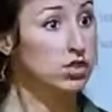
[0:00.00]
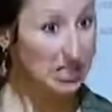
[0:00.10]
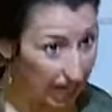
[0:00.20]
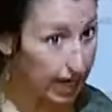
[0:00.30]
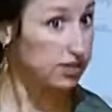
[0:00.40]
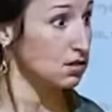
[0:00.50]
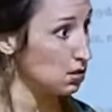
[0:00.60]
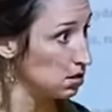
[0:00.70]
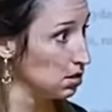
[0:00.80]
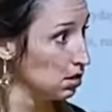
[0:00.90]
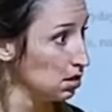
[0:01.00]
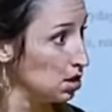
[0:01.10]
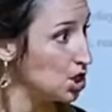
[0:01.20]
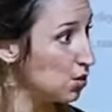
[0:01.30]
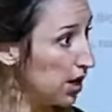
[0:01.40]
Yes.
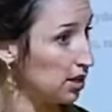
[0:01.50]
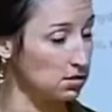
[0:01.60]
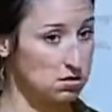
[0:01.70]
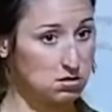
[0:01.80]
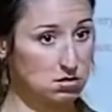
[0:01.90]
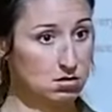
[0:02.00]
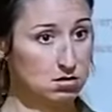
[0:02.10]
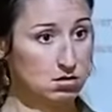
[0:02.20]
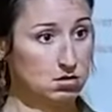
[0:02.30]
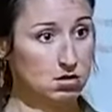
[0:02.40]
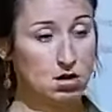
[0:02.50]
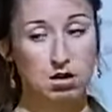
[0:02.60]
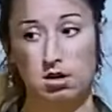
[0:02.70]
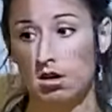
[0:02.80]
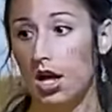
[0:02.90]
She wins.
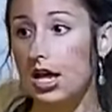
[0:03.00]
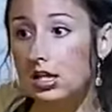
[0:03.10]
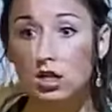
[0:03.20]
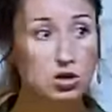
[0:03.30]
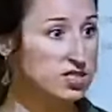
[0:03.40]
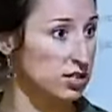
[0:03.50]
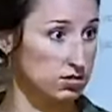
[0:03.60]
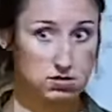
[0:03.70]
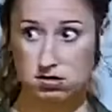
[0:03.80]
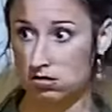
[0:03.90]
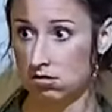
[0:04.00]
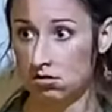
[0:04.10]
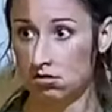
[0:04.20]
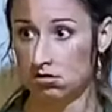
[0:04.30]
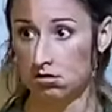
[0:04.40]
He loses.
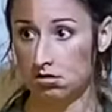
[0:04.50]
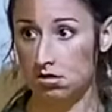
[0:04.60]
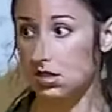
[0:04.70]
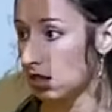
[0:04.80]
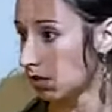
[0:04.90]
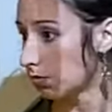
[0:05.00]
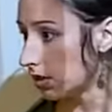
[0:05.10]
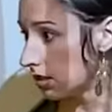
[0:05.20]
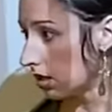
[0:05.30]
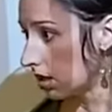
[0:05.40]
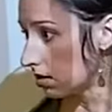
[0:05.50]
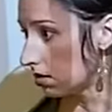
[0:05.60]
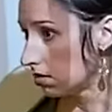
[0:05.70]
Is it a complete sentence?